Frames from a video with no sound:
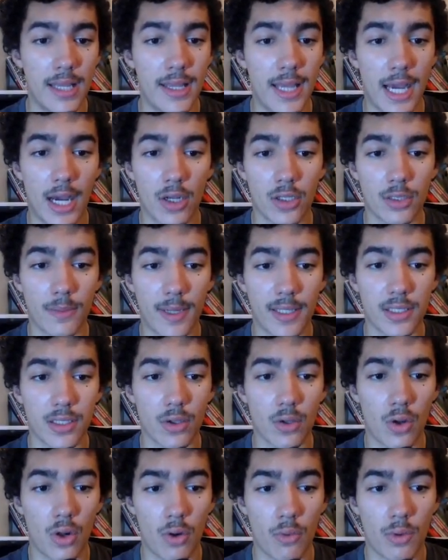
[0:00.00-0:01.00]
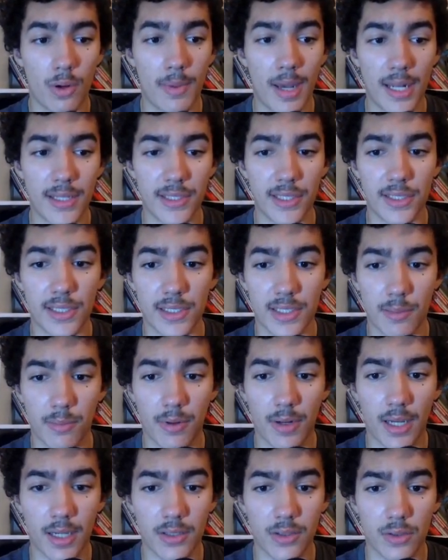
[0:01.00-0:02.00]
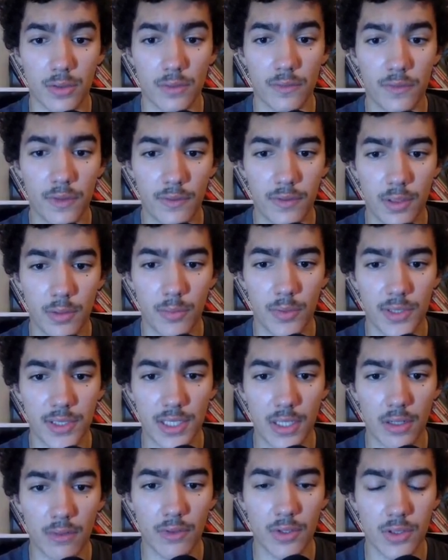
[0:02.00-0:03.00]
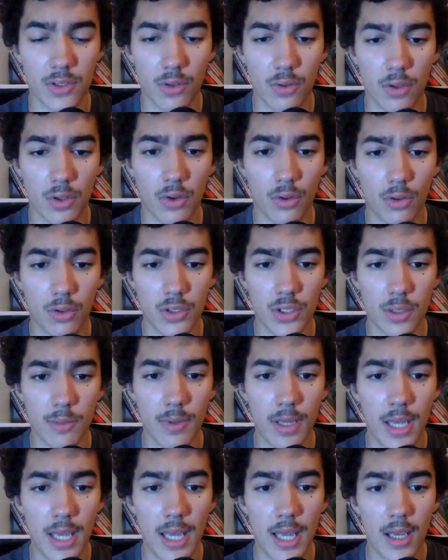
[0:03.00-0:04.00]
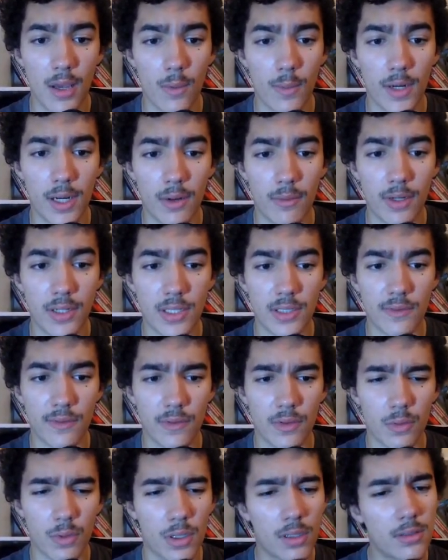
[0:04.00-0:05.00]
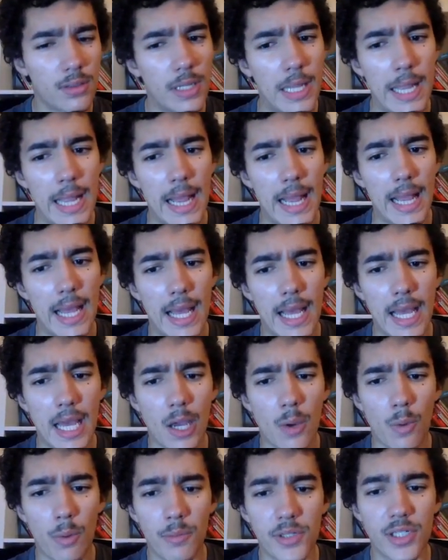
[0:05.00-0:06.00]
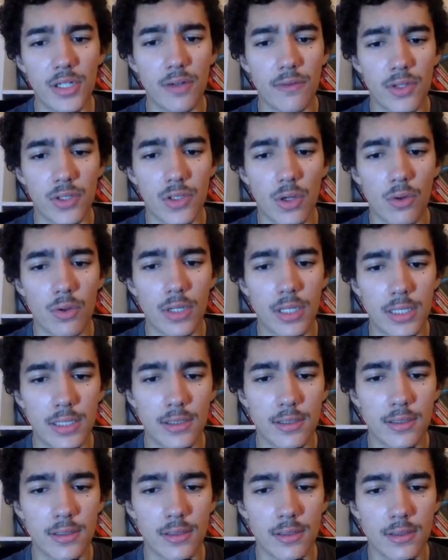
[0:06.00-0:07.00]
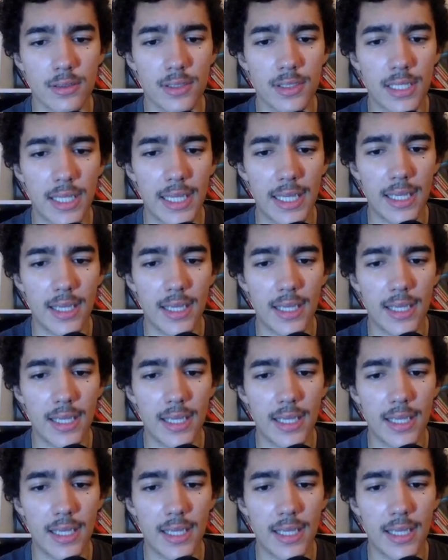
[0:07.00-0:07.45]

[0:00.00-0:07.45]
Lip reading: That automatic call rebalances its supply to 50% of the token ownership when it reaches 51. 1% of the tokens,